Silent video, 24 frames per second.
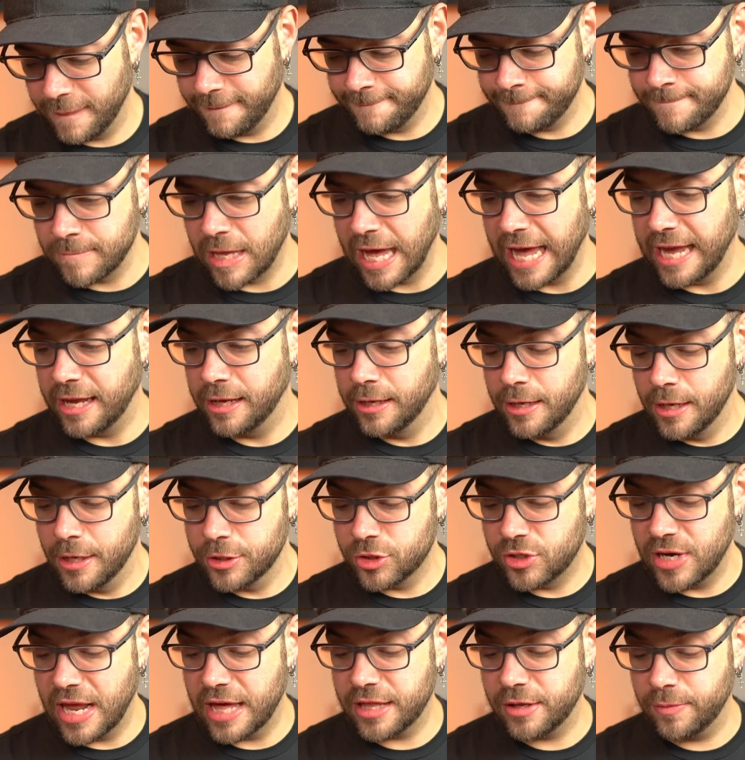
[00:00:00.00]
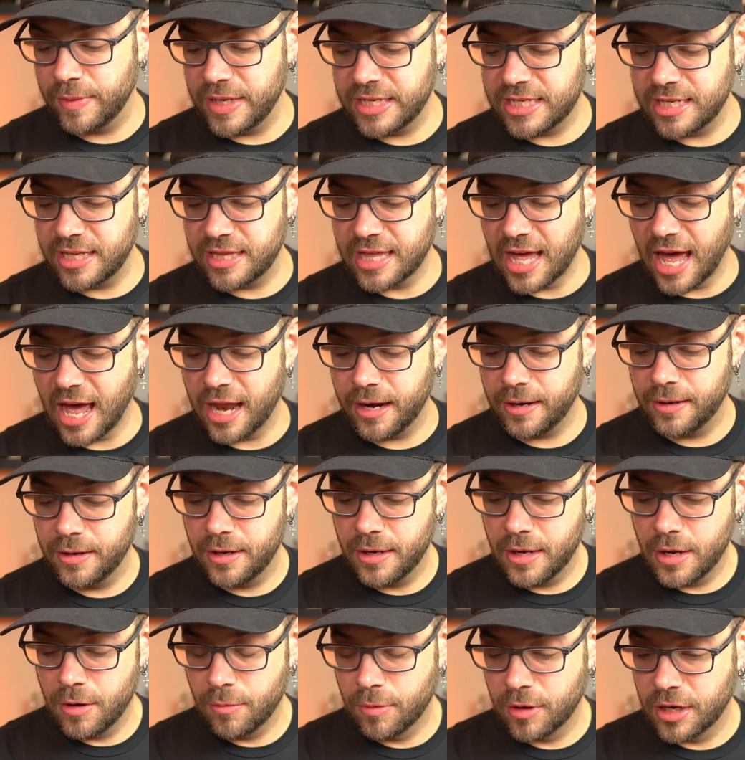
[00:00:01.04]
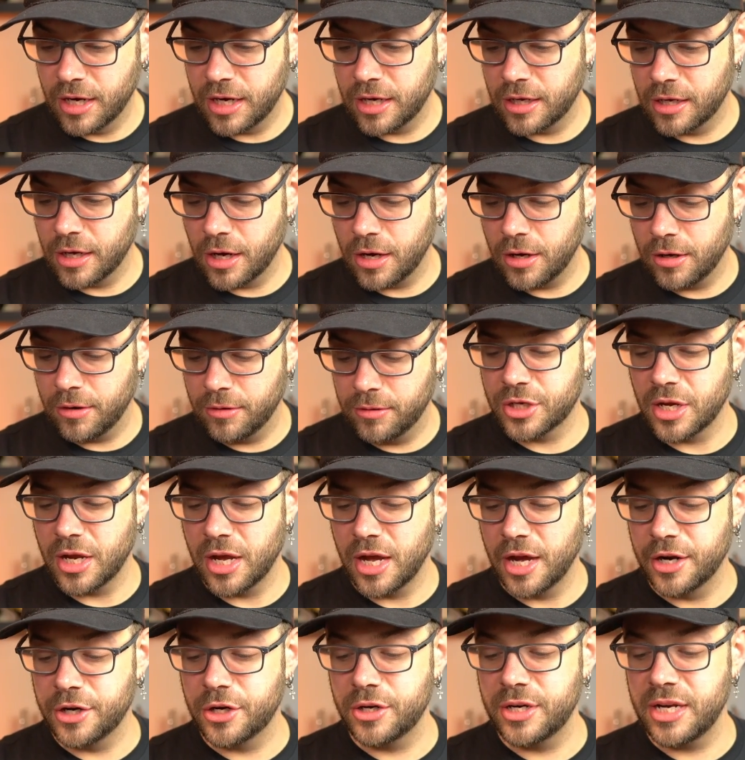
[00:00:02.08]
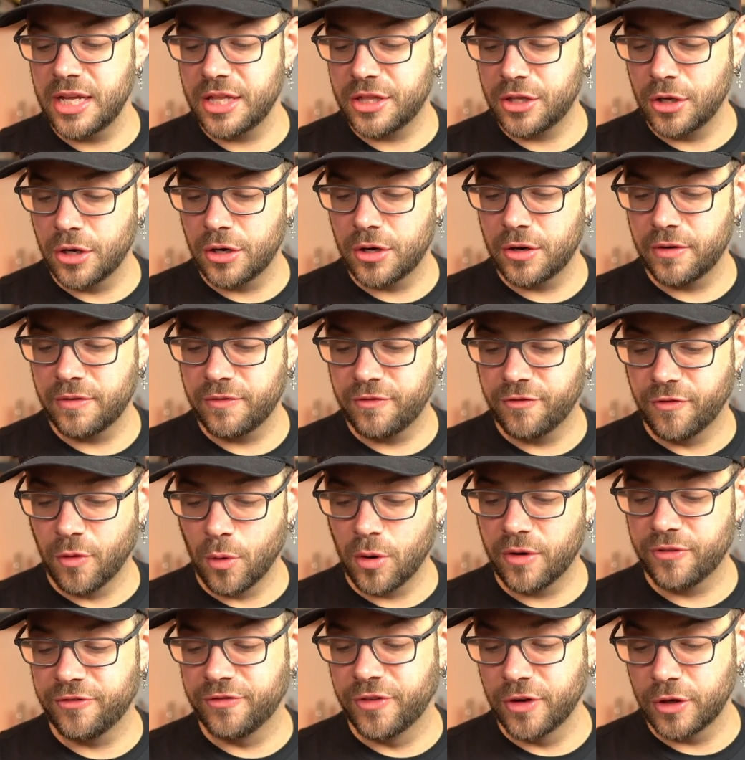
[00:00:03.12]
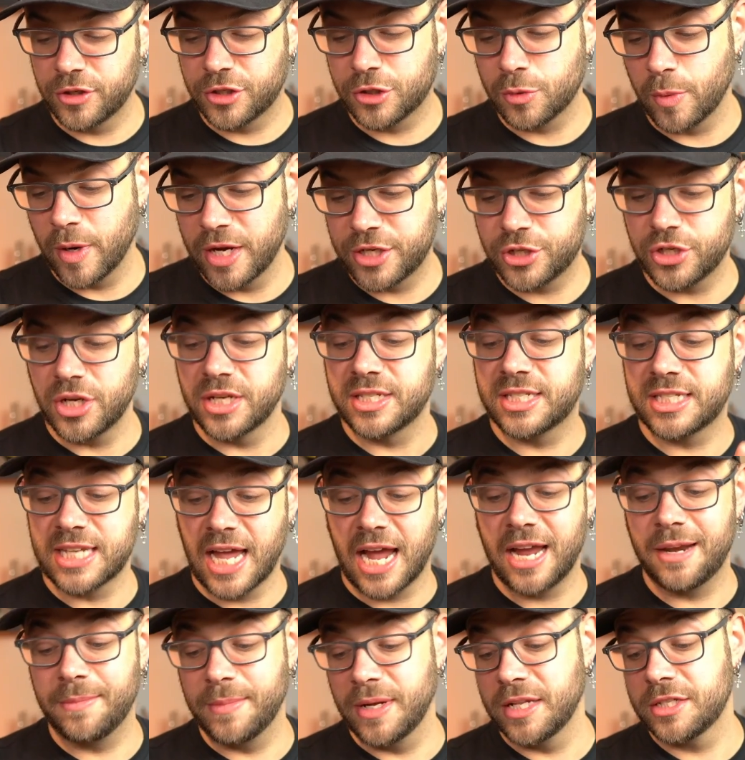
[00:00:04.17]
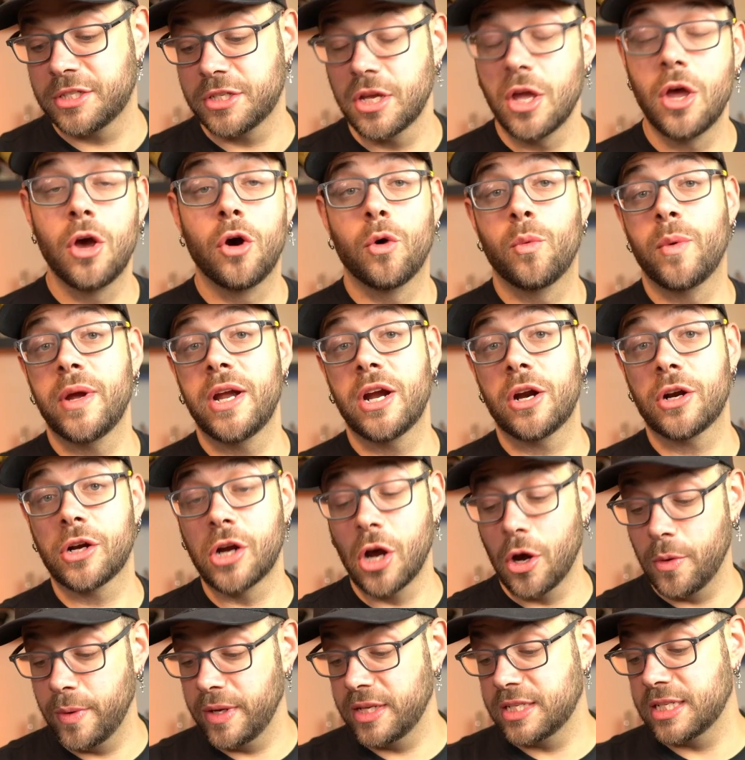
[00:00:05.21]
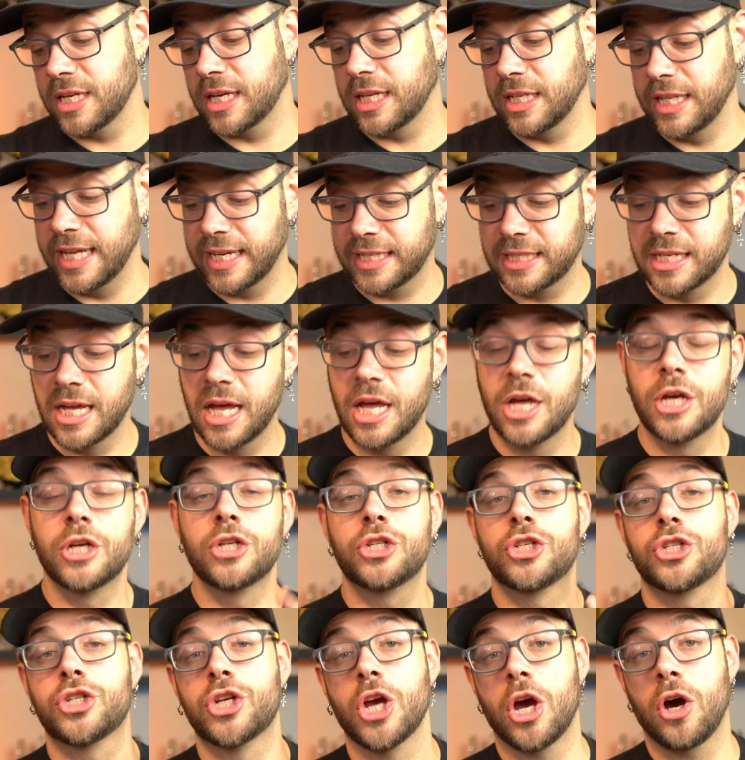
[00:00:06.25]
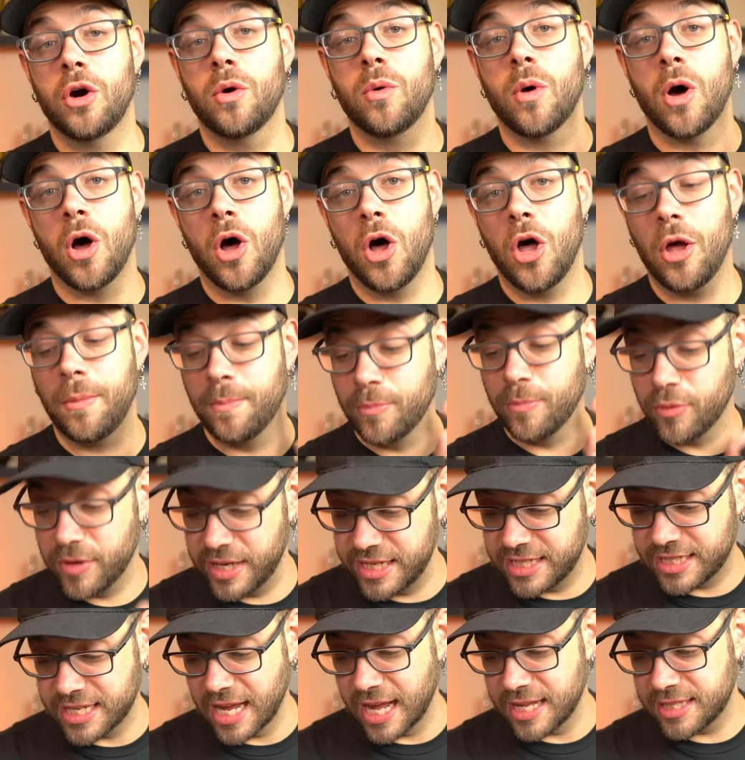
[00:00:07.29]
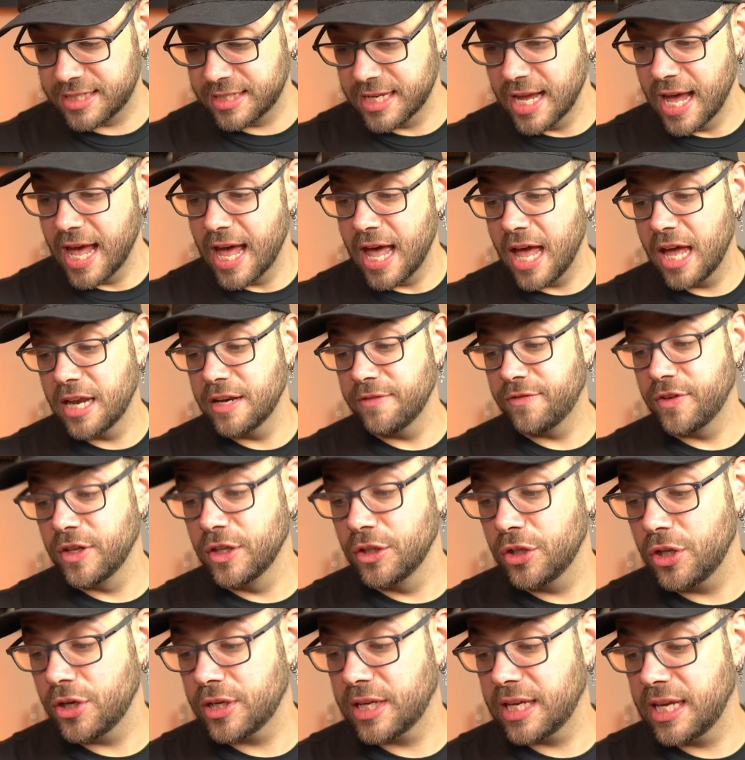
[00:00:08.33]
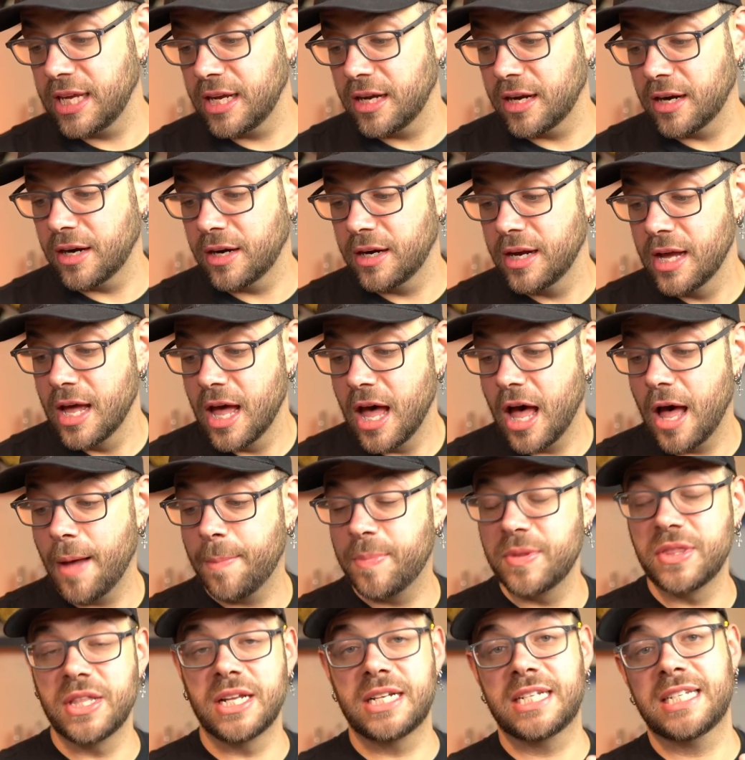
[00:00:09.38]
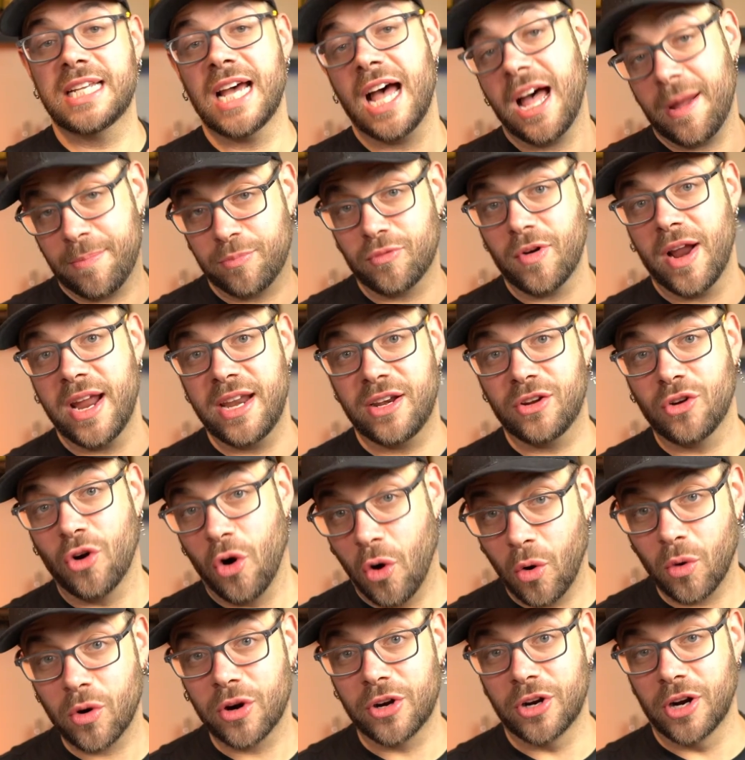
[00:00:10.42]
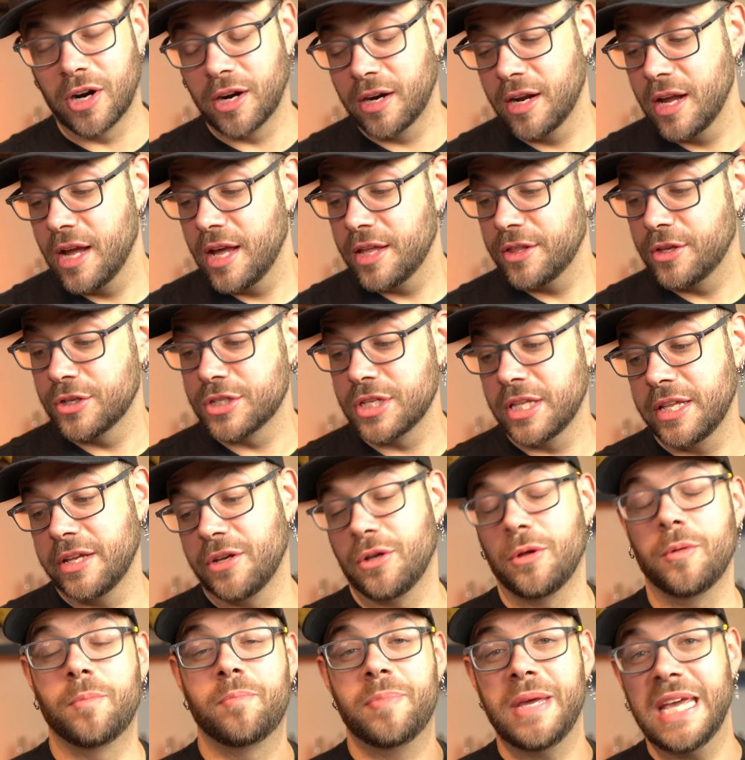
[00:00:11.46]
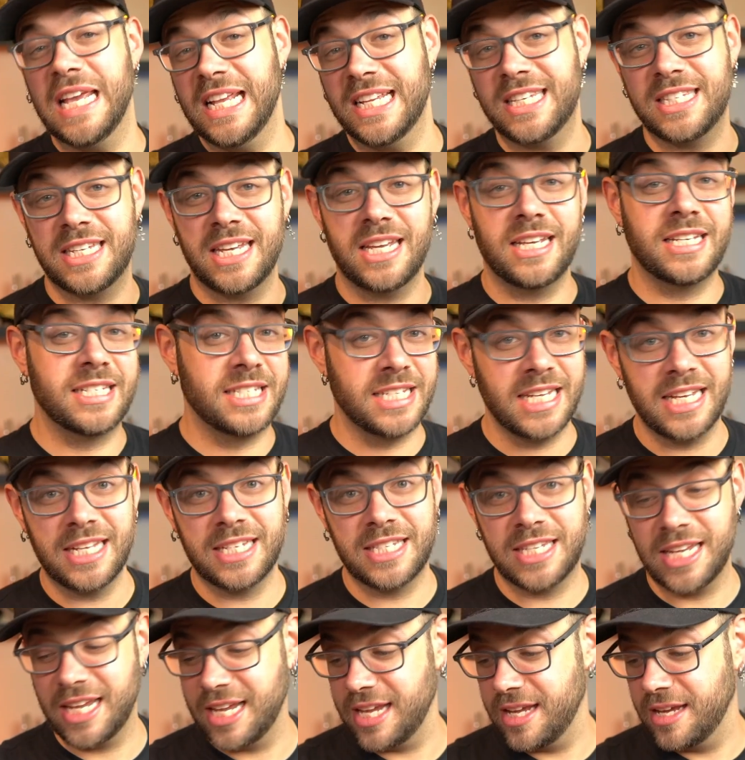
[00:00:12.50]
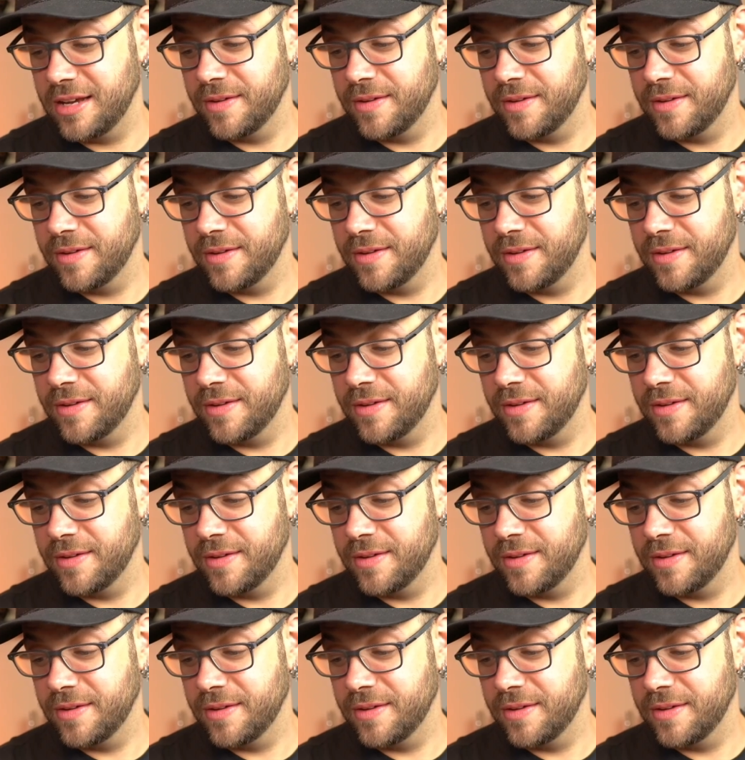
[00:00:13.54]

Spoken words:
Okay, so now that we did that, we're gonna go underneath your 4-foot switch assignments. We are going to click Show All Presets. And if you look here, up in the top right corner, there's a little PCCC,